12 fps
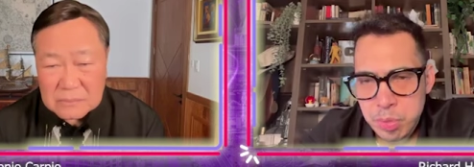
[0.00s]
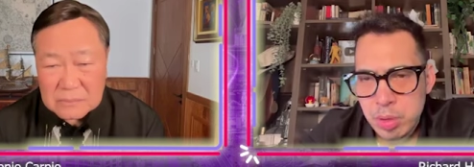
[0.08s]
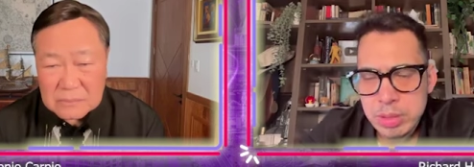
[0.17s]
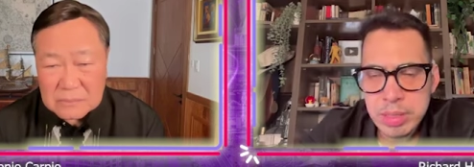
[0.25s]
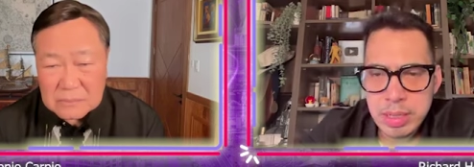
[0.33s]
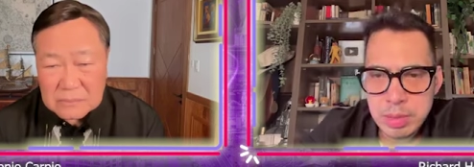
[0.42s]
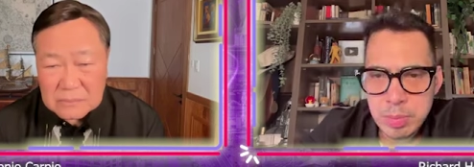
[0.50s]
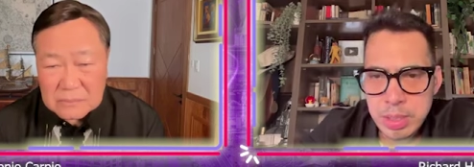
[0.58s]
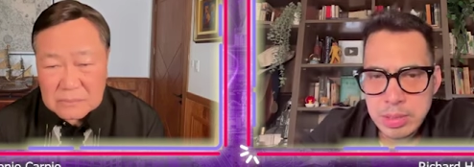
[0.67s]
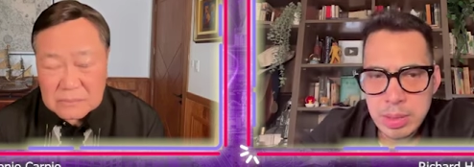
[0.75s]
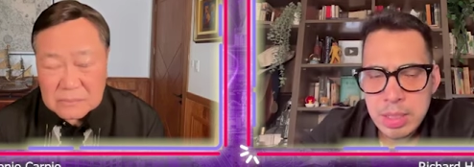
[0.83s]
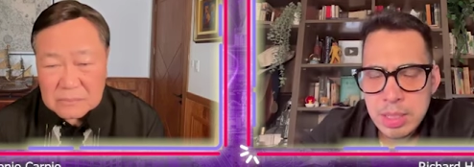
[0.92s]
Speaker 1: protests,
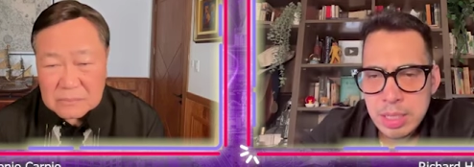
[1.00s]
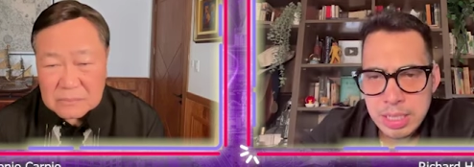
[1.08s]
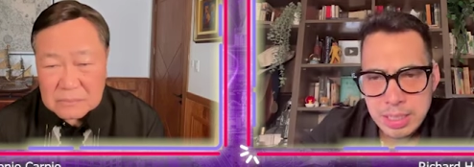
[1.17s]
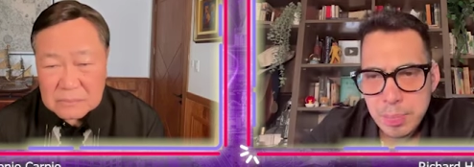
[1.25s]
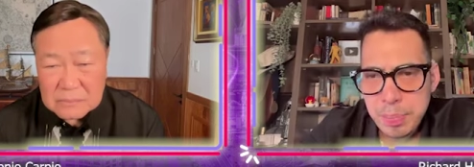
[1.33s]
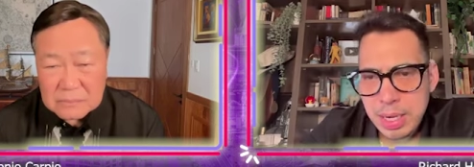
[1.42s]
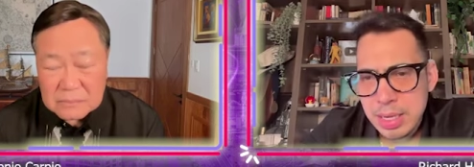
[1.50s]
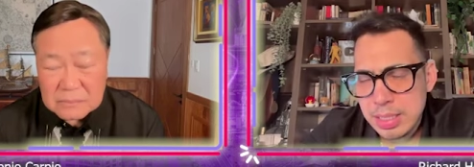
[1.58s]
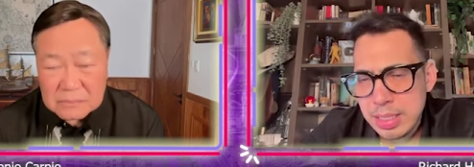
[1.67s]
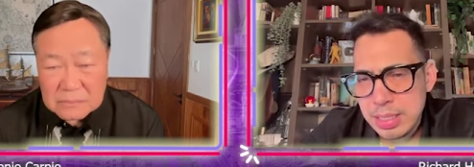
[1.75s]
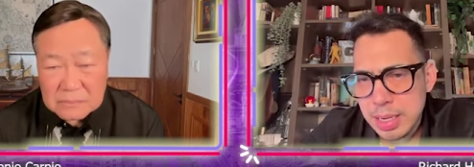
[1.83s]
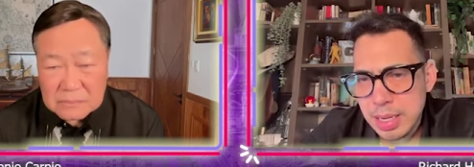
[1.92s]
make some? Kasi eh,
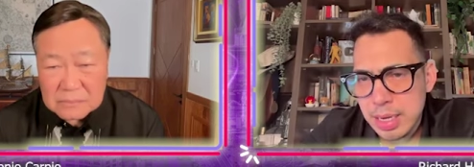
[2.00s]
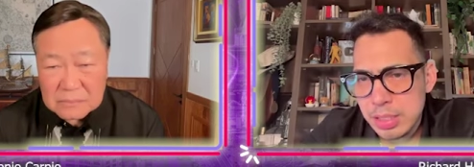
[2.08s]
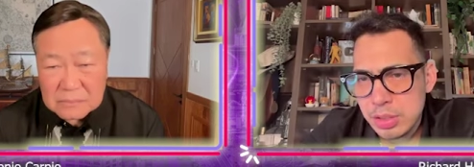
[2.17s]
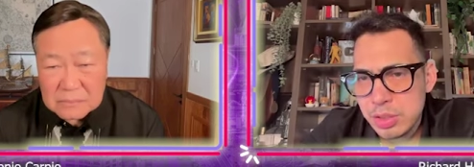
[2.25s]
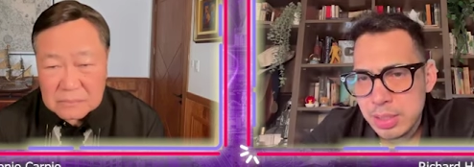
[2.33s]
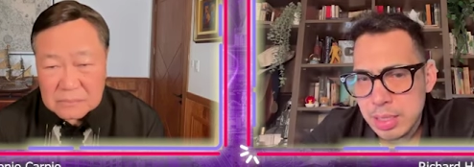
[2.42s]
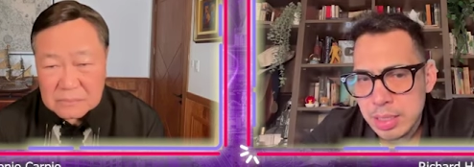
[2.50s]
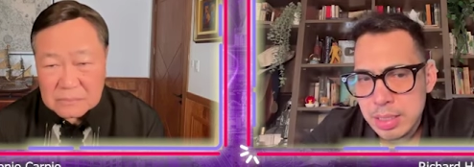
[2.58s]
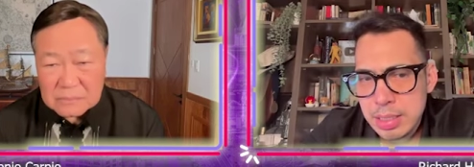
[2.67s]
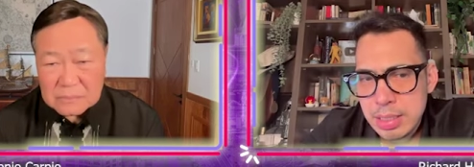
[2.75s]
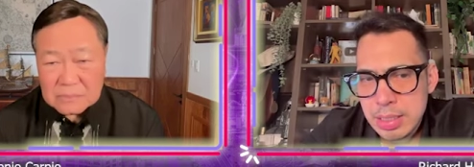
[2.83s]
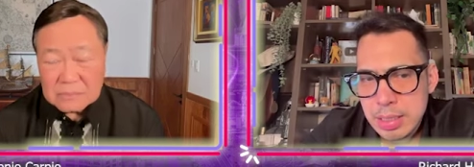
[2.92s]
parating ng election eh.
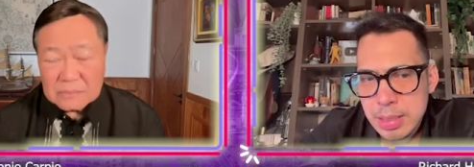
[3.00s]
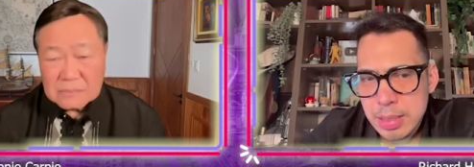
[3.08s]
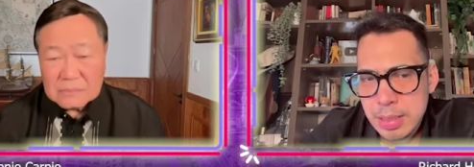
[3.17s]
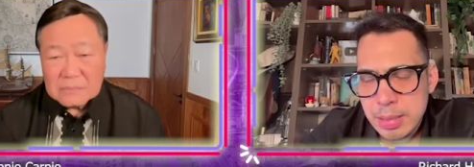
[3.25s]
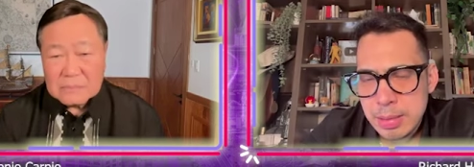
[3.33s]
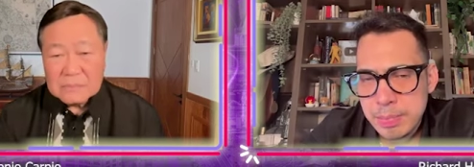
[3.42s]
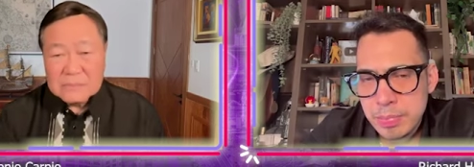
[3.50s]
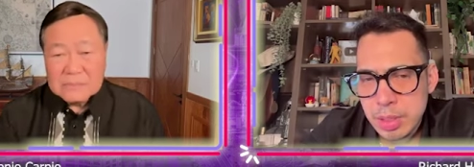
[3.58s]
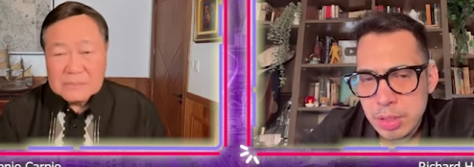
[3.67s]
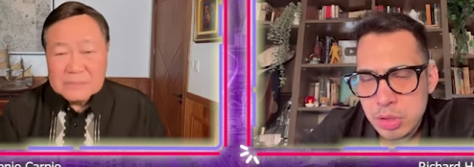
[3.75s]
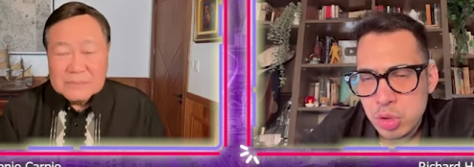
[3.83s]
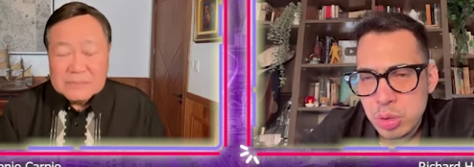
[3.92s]
Um,
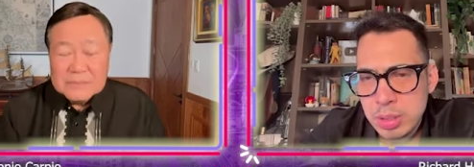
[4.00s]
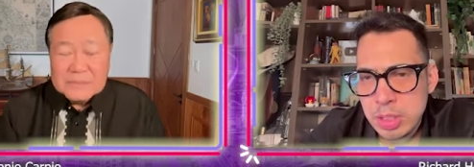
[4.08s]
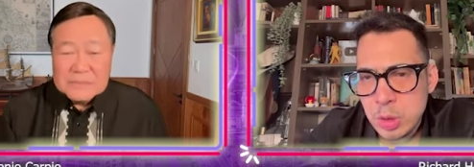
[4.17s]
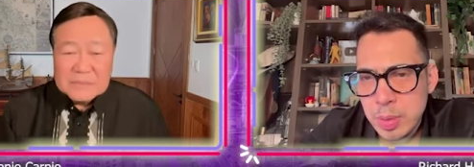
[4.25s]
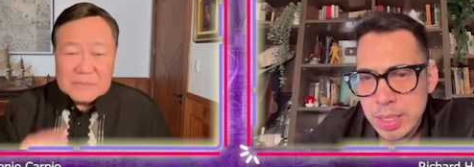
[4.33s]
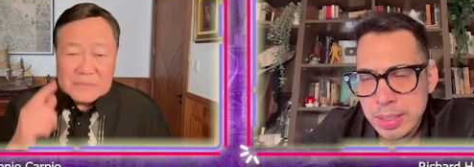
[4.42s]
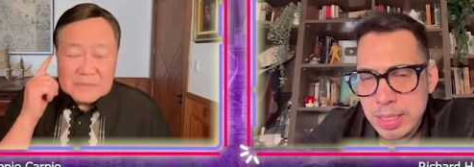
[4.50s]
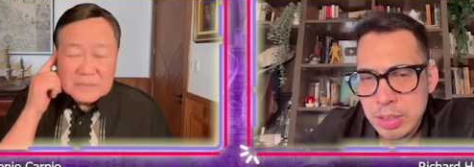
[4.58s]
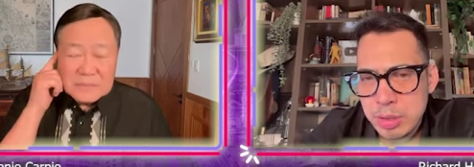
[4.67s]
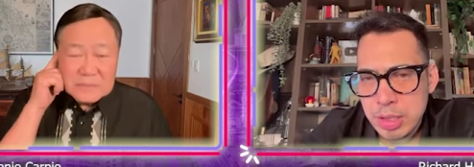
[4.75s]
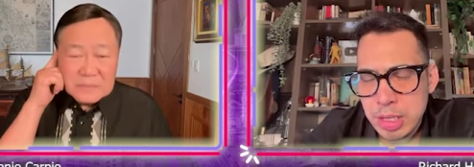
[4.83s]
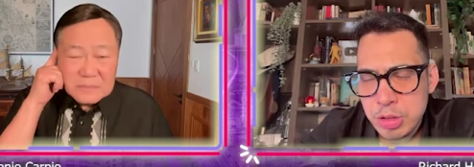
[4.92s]
should this be a
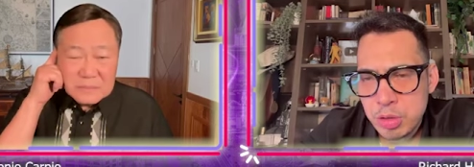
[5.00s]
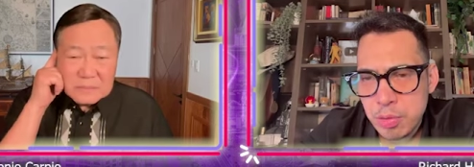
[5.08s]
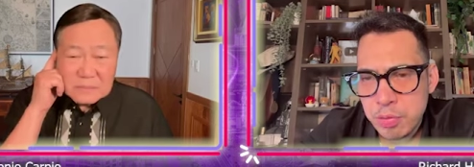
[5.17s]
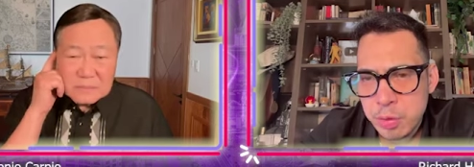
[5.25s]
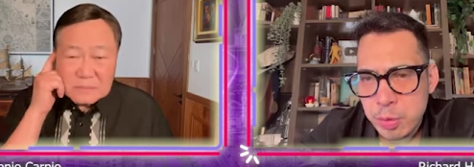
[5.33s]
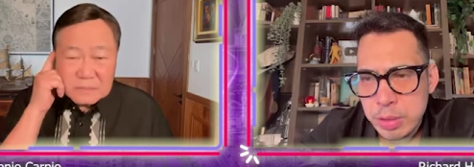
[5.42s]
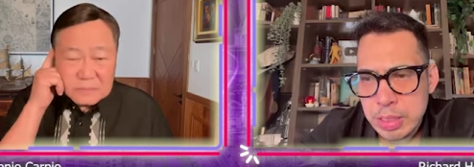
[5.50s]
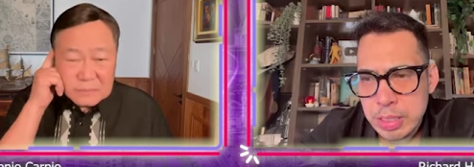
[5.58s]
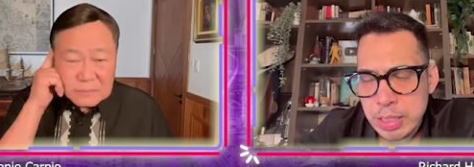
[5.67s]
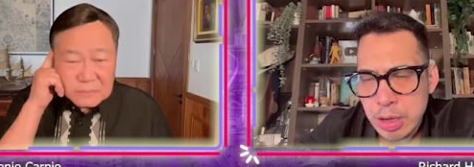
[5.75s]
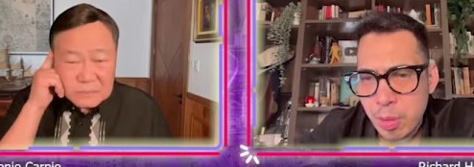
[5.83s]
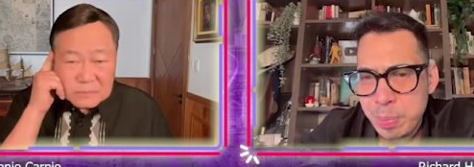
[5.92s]
central issue for
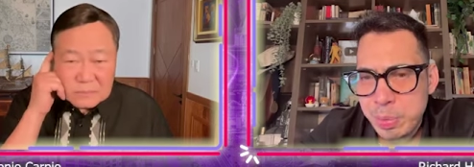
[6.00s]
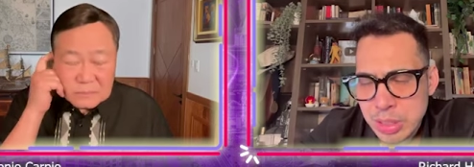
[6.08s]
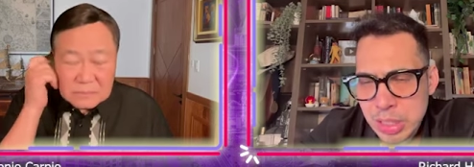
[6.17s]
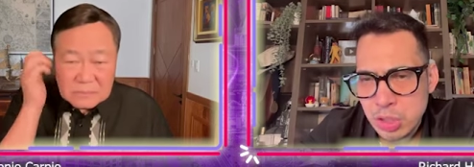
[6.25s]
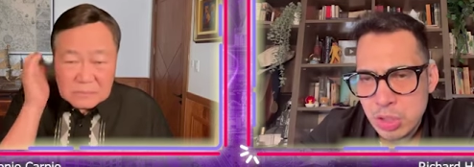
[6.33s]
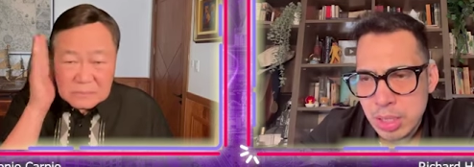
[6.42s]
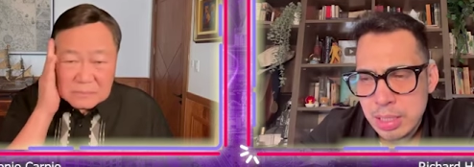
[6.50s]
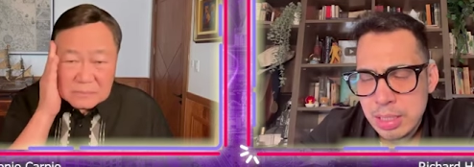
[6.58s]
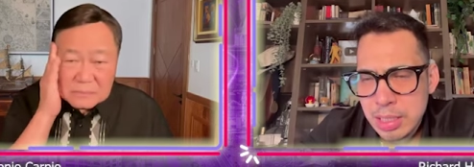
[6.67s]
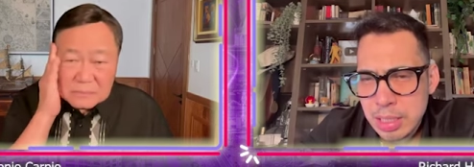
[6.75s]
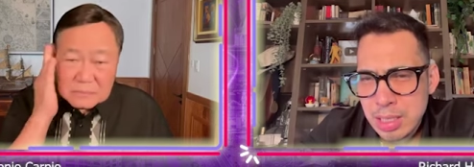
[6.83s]
the opposition?